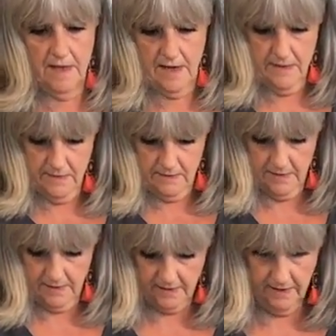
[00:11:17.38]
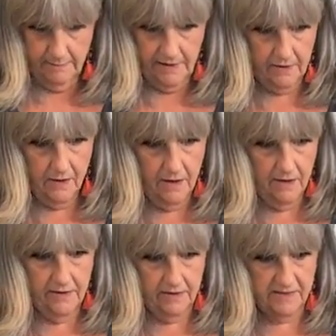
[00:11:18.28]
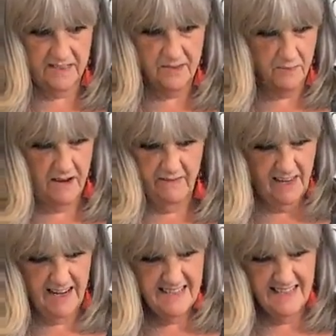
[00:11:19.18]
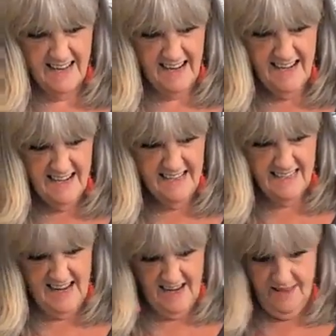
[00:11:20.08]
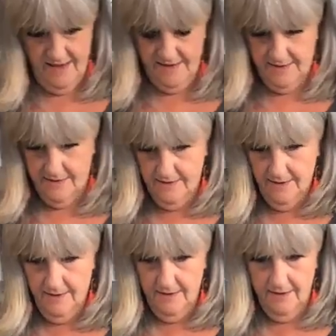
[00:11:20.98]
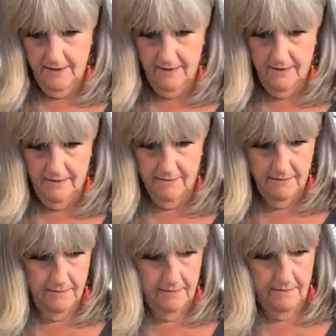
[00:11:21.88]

Then I keep getting caught on here because it's rough. Like I said, I didn't sand this at all.